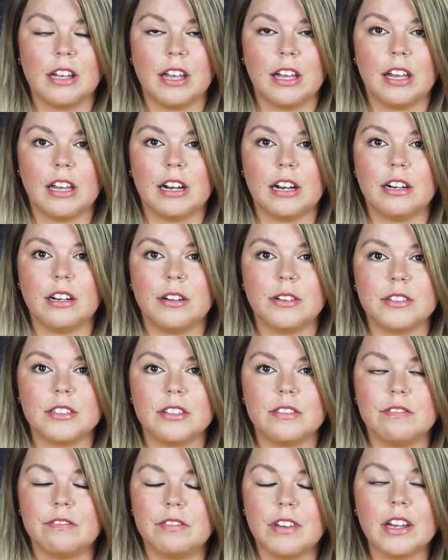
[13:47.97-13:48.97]
And I know it's a
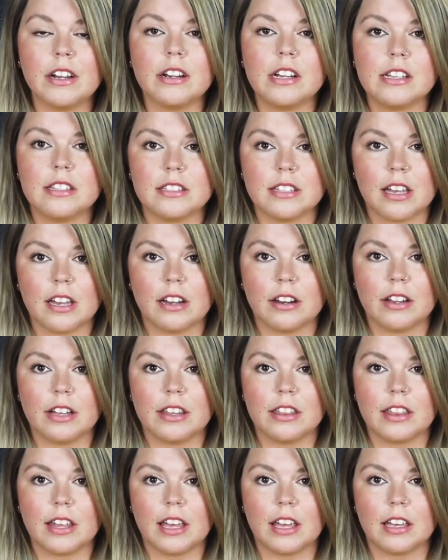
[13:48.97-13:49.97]
very scary
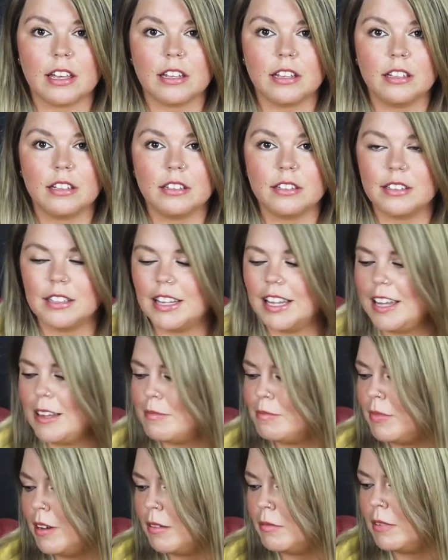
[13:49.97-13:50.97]
thing. Hi,
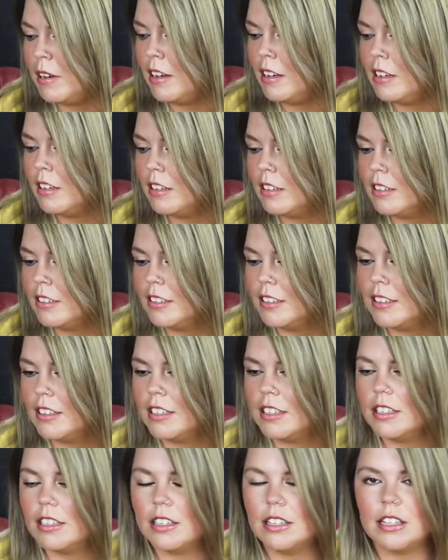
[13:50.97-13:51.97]
Bubba.
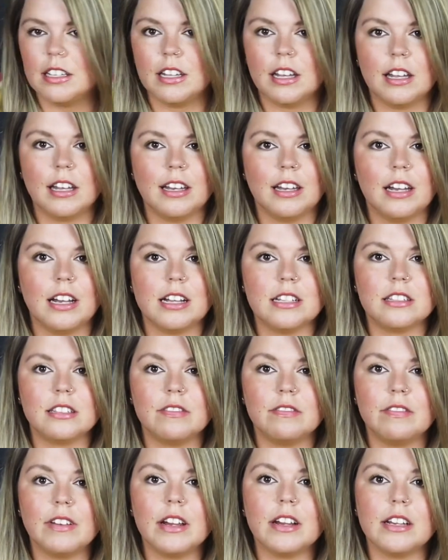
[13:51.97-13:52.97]
It's a
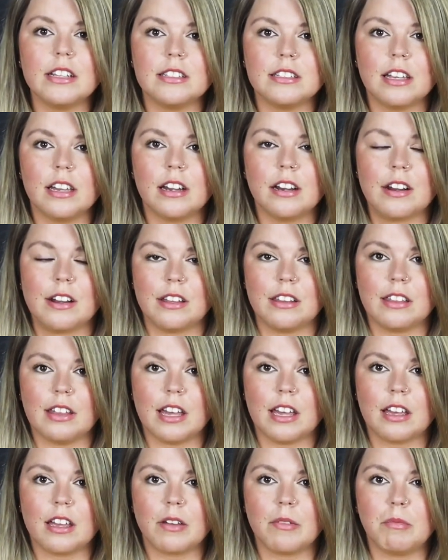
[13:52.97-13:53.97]
very scary thing,
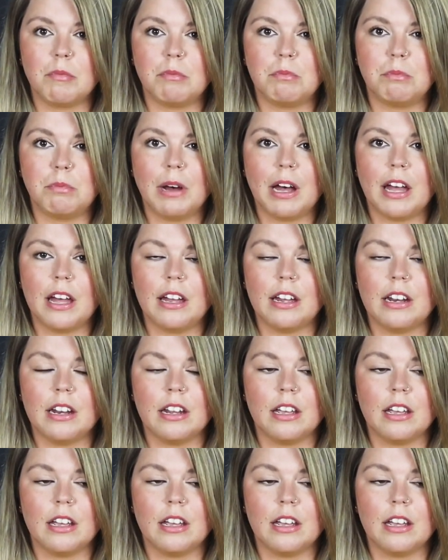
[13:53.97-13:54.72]
but